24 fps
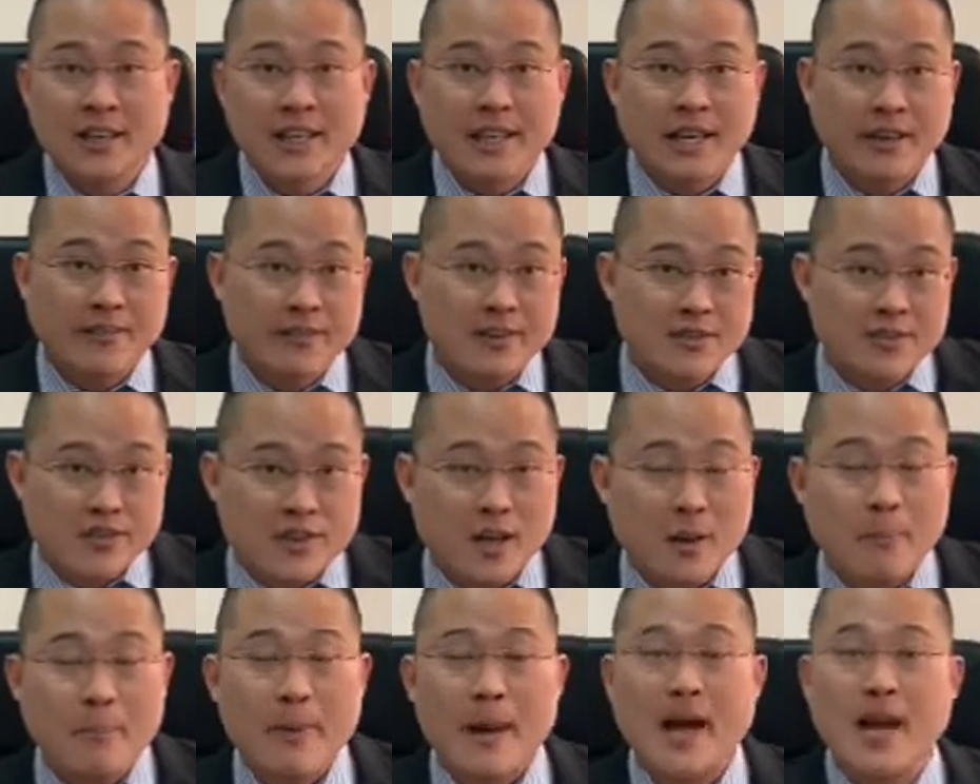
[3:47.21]
If it's
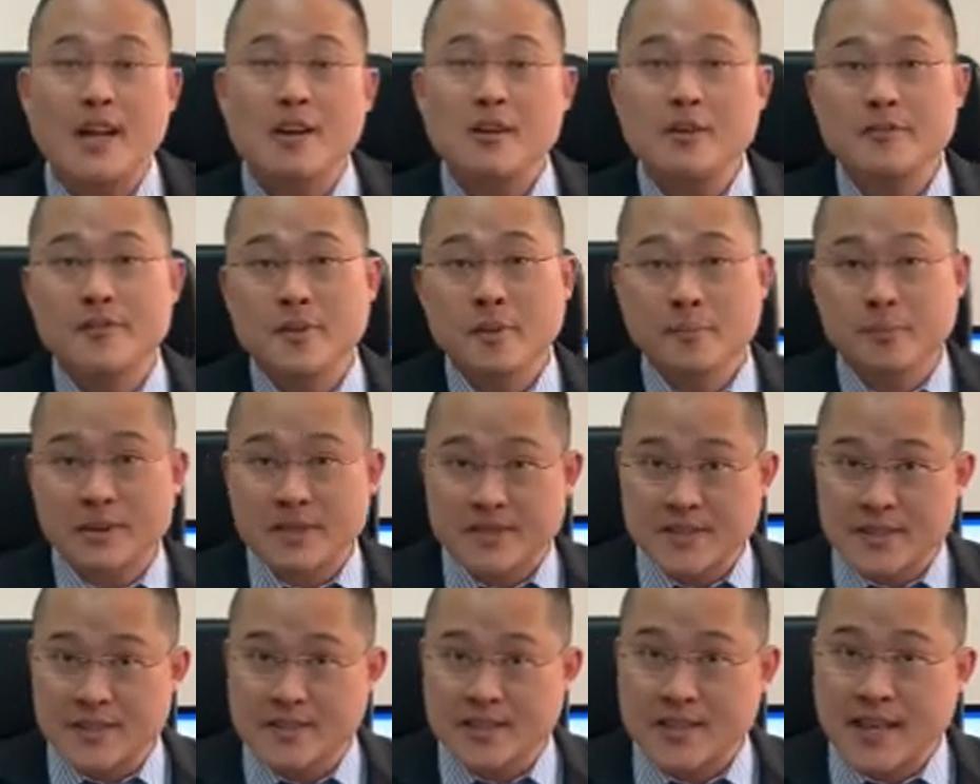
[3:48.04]
not part of the
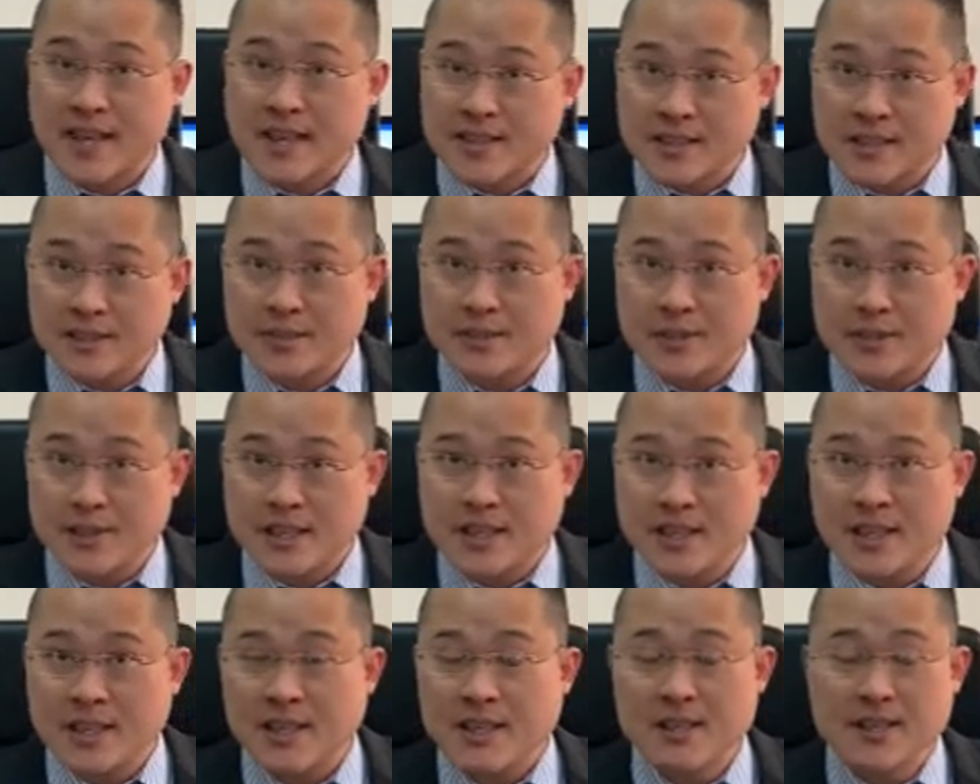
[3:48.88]
business
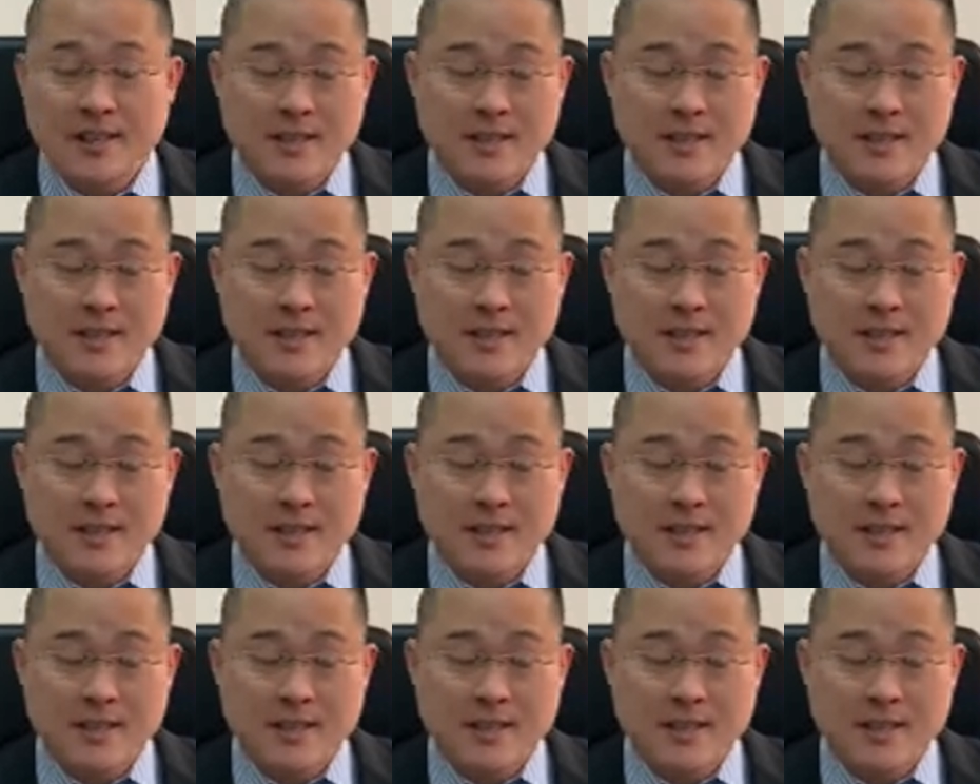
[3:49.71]
activity,